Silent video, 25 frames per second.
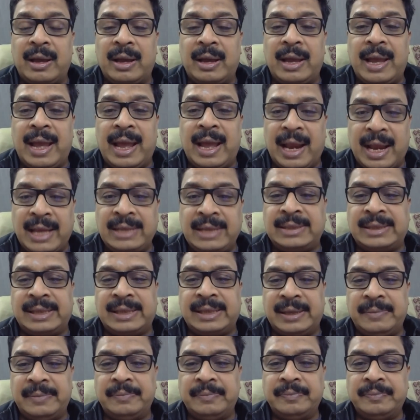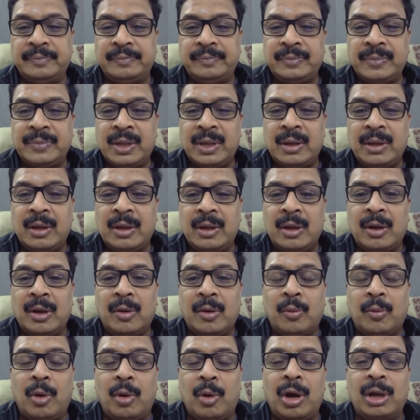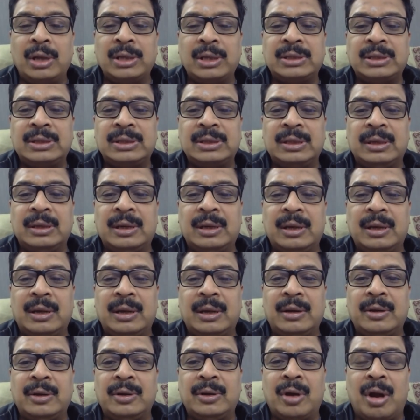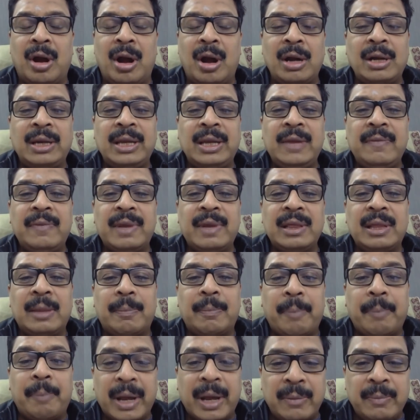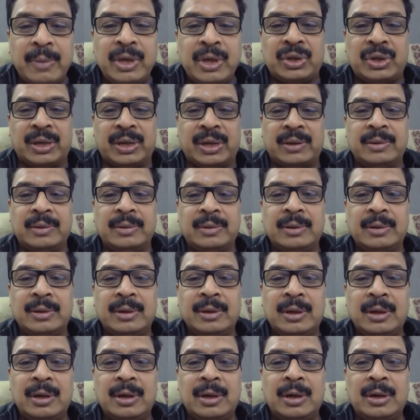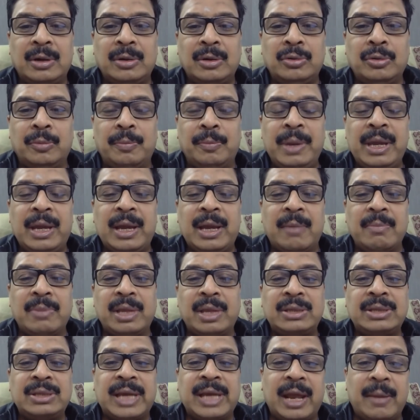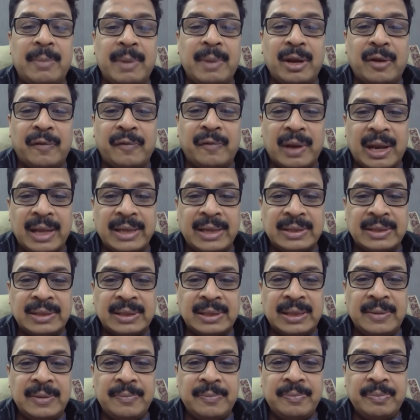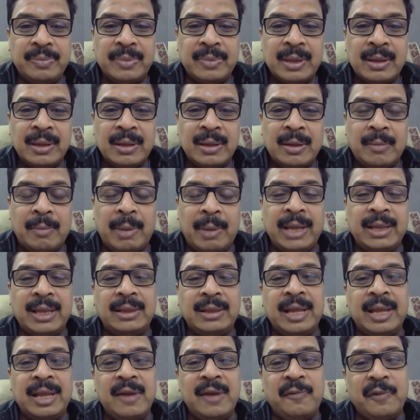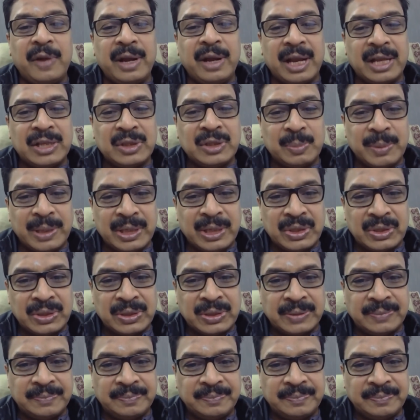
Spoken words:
LIC was not given the permission to become the chairman of LIC by the then finance minister,